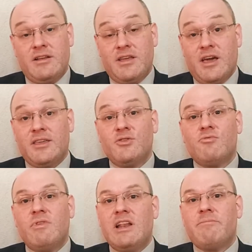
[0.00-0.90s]
yeah, you
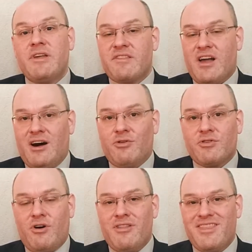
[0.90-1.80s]
will miss
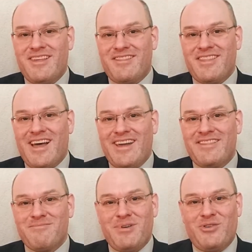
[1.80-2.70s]
out on this
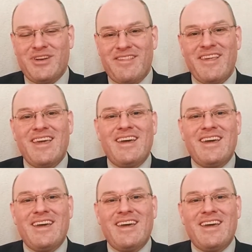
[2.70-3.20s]
nice bonus.